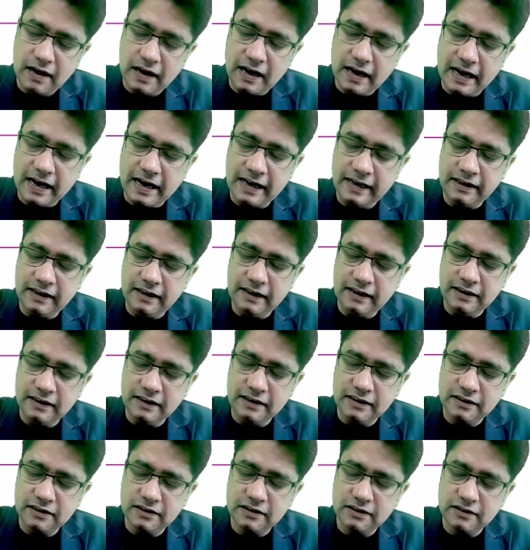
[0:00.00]
and it
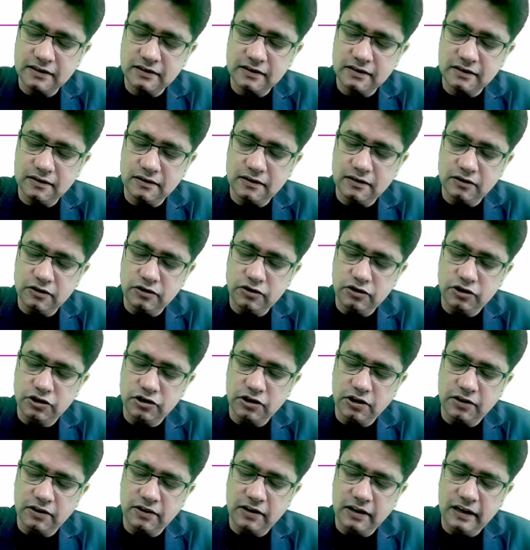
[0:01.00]
is
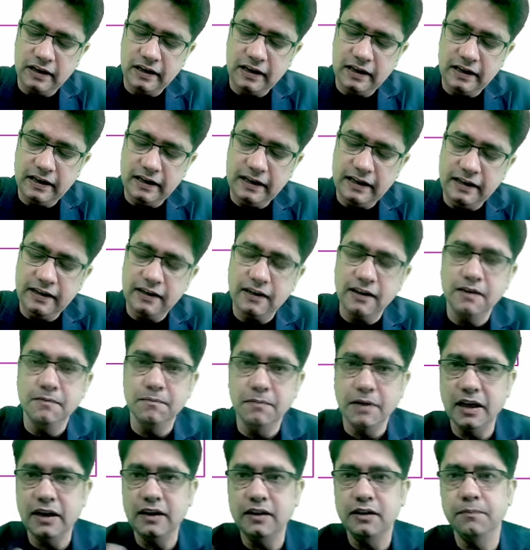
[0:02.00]
generally eaten
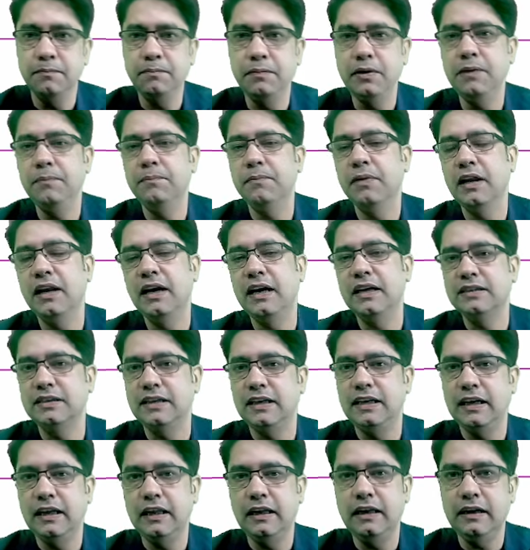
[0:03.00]
by the people as a
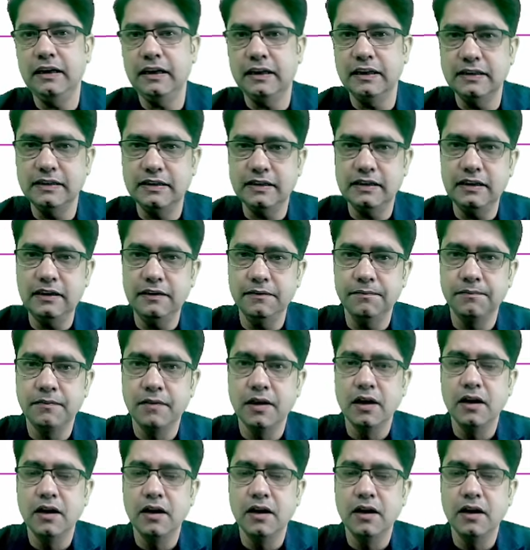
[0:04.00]
delicacy.